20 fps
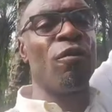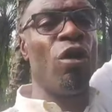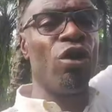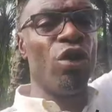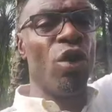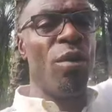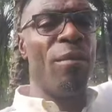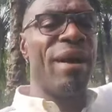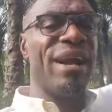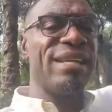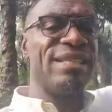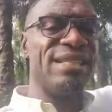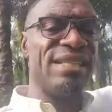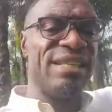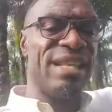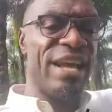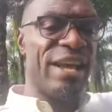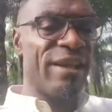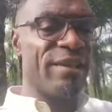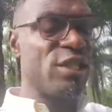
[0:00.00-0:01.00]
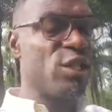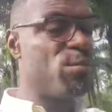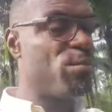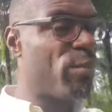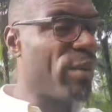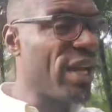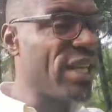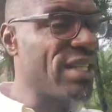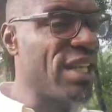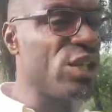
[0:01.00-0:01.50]
God Almighty the
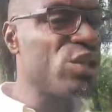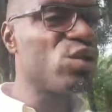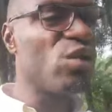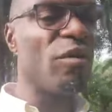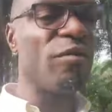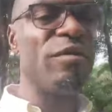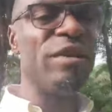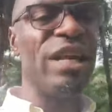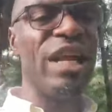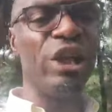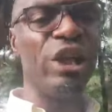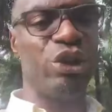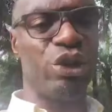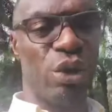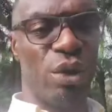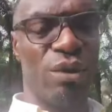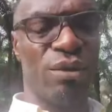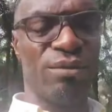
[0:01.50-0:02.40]
presence of nature.